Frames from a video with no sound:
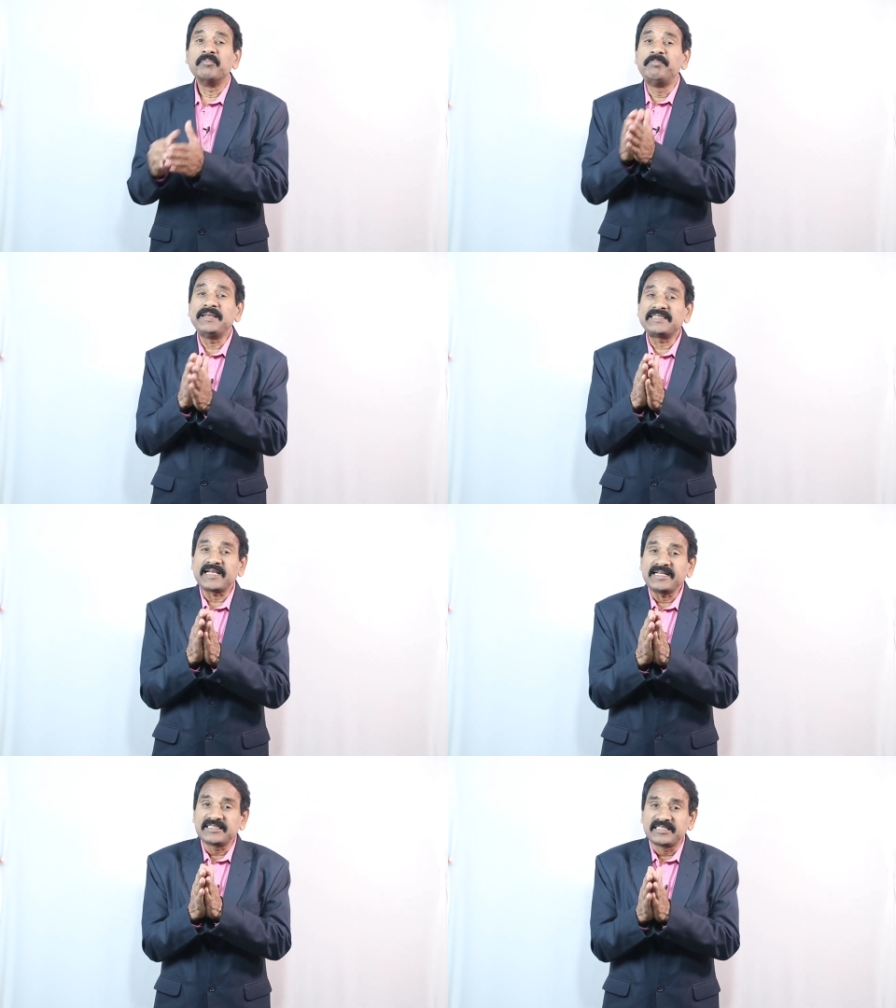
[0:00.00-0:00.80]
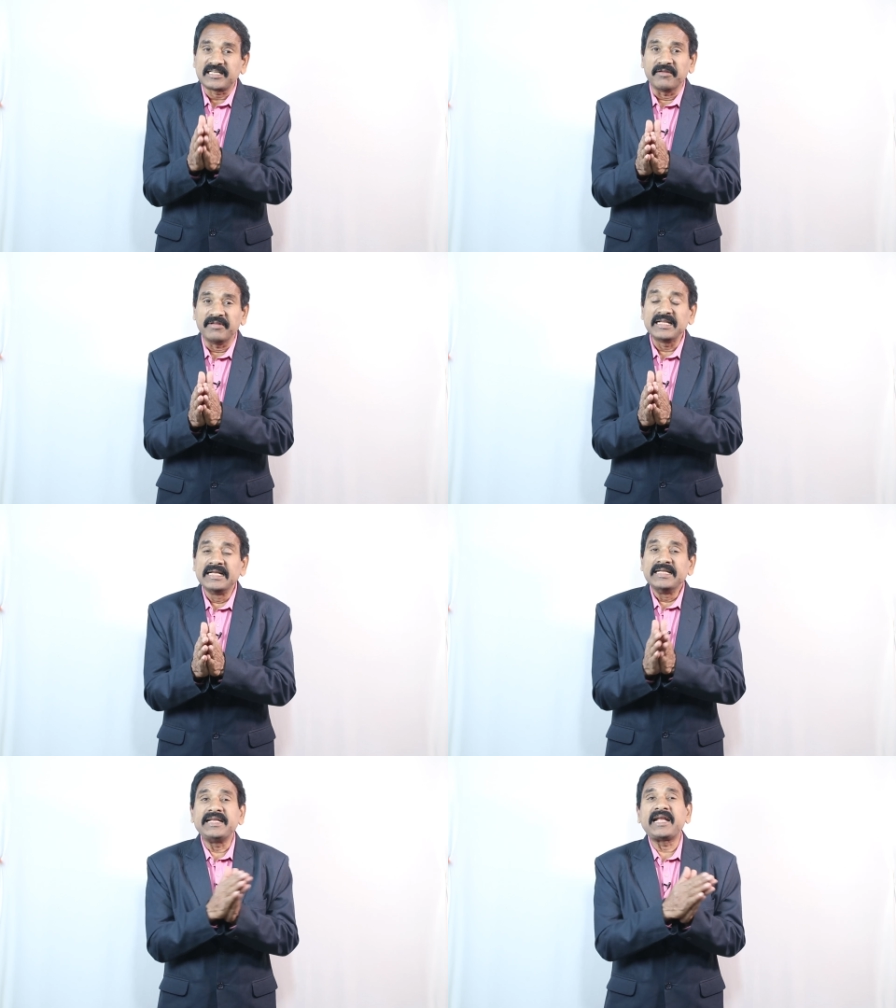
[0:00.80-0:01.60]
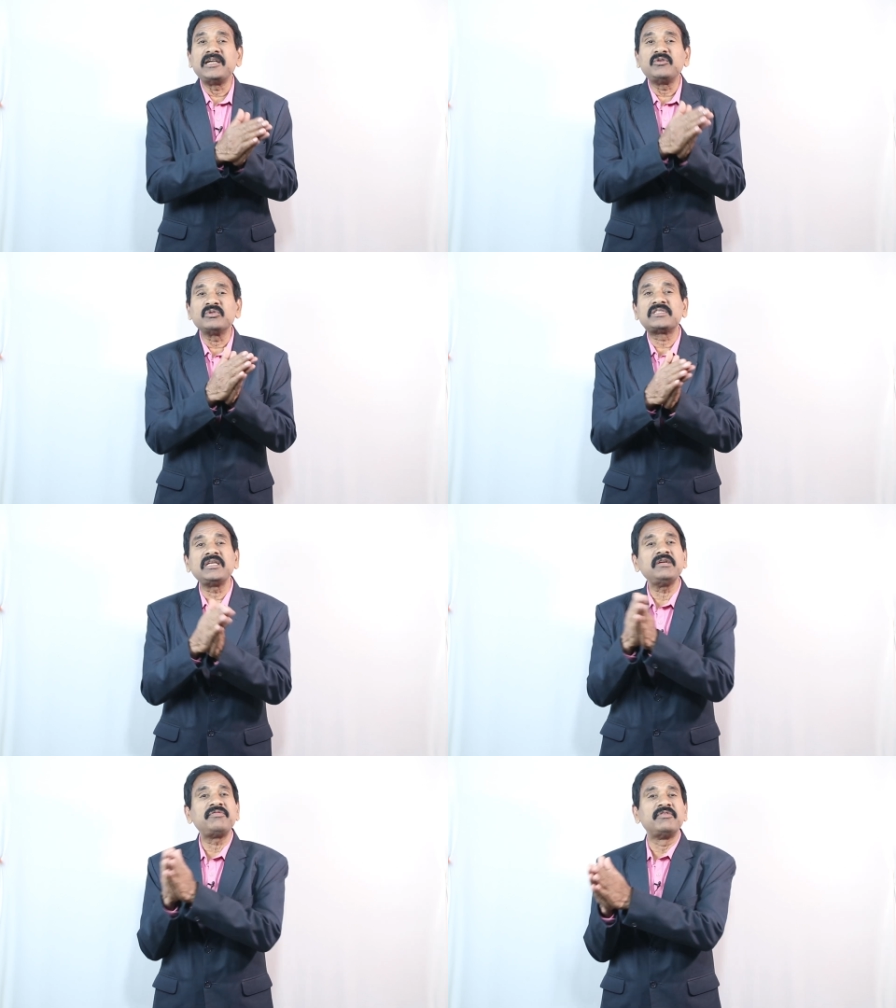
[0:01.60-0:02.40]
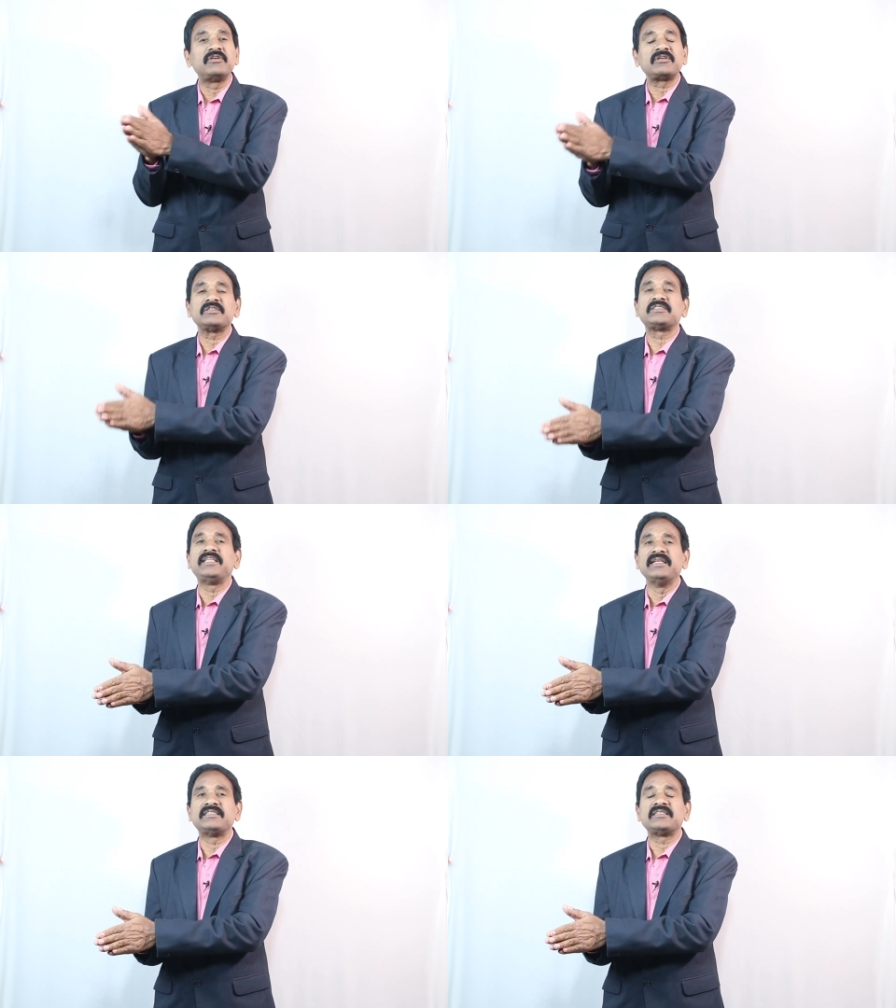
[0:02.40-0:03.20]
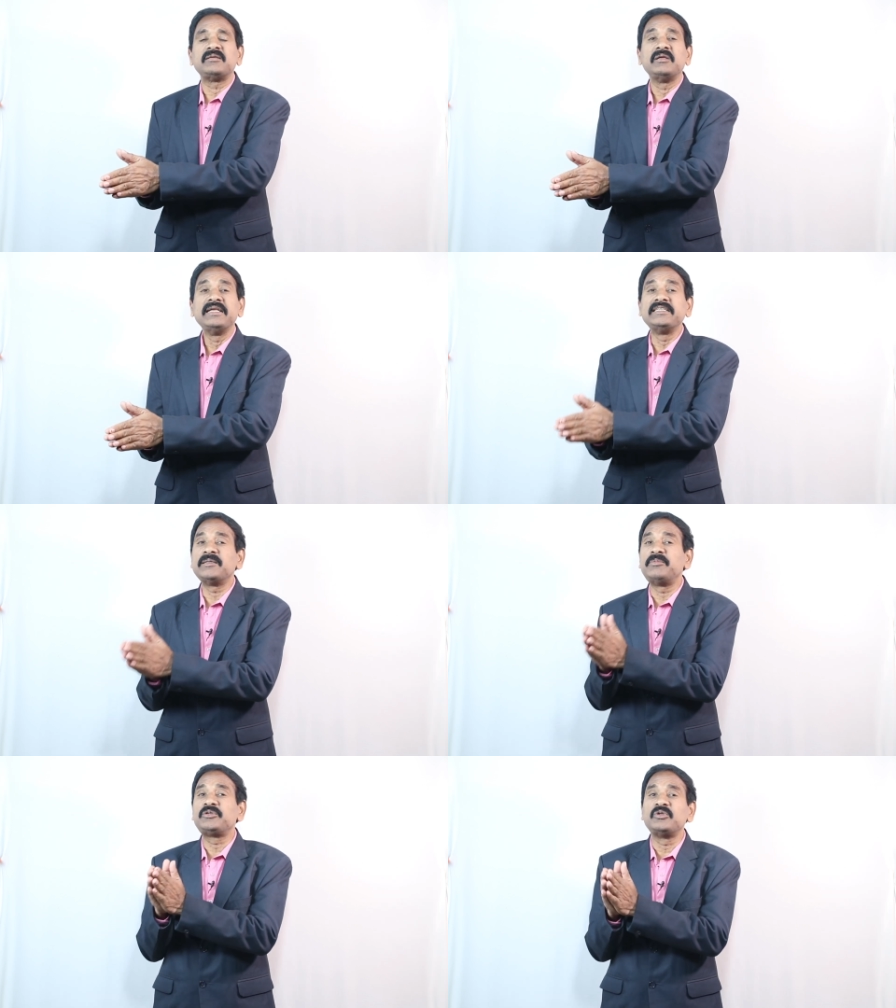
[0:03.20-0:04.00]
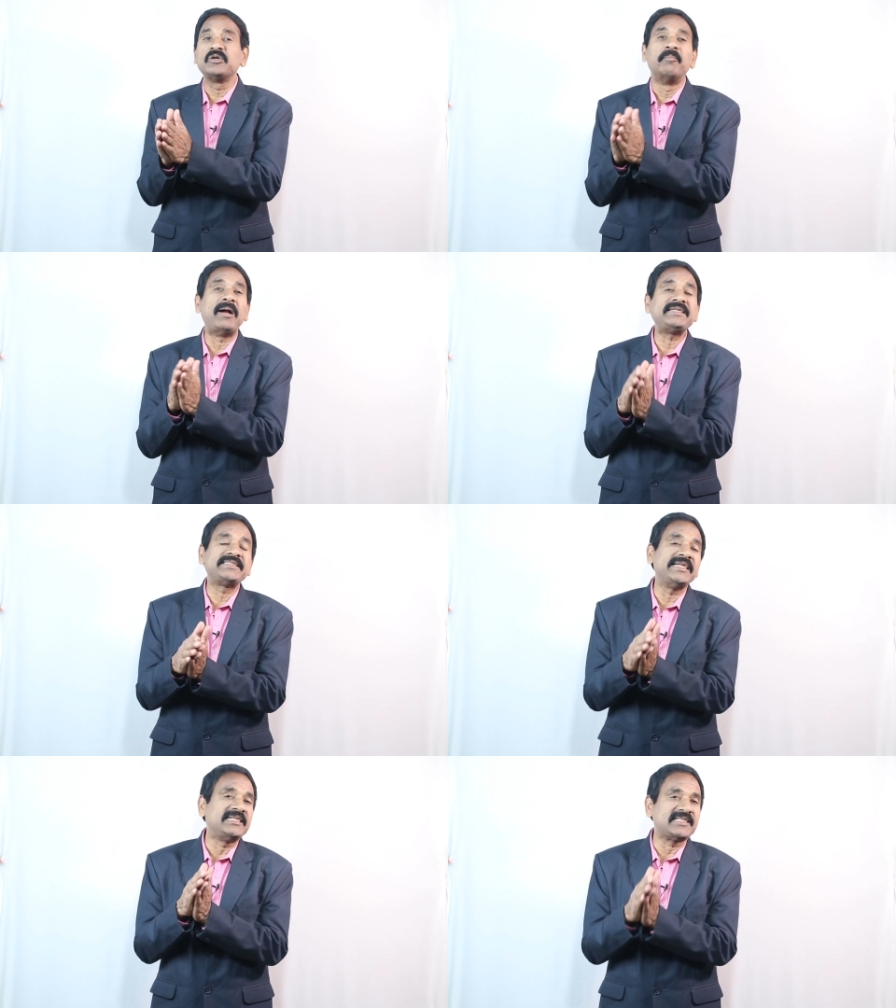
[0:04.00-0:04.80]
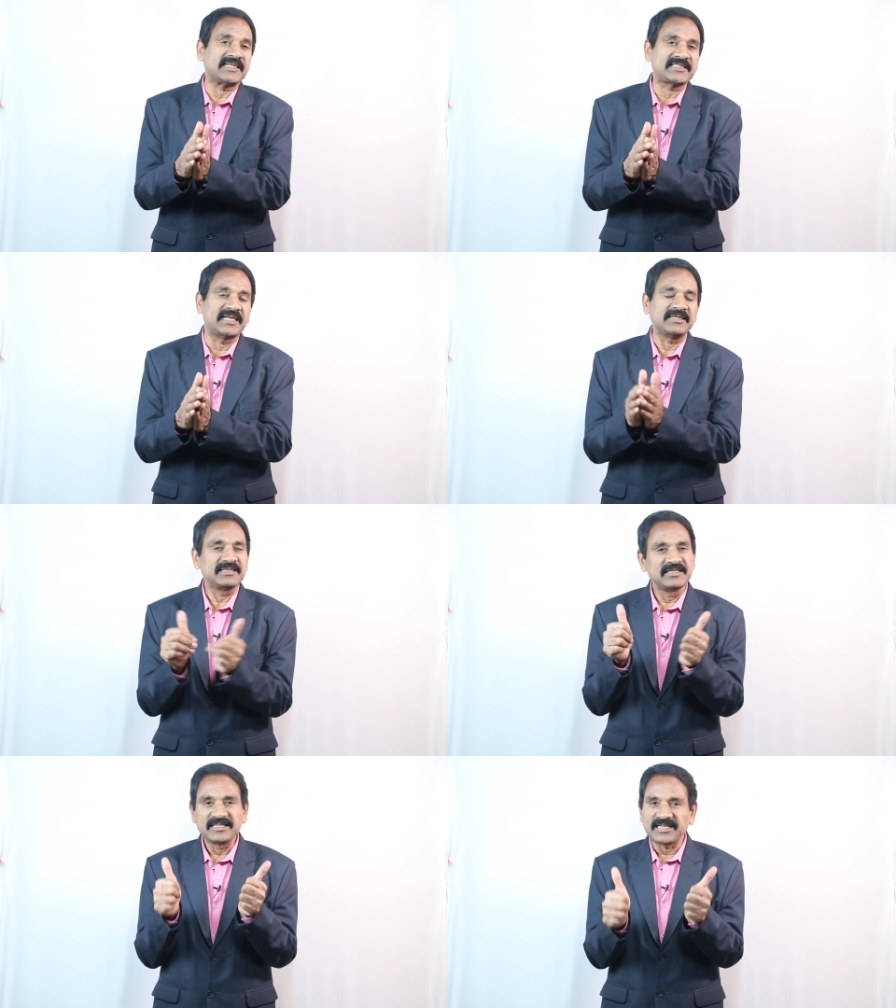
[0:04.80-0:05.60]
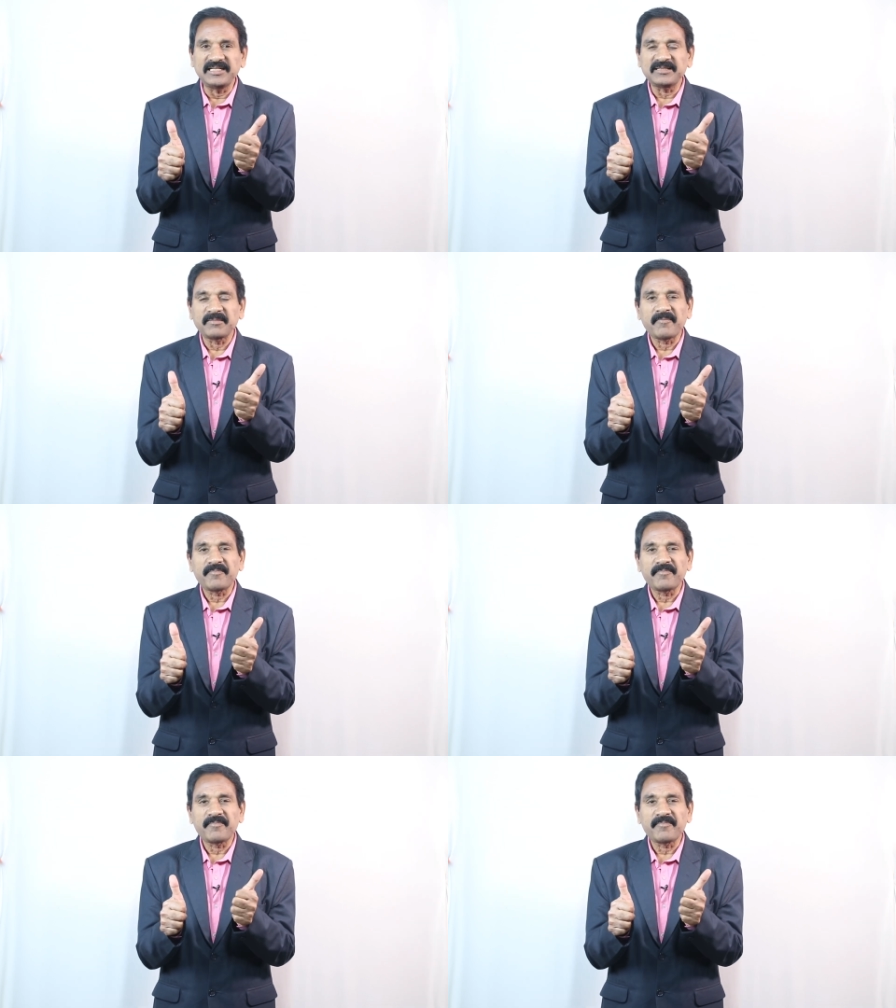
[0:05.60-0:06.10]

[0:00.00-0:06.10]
besides driving, he can do 3-4 things. He is able to do multitasking, right?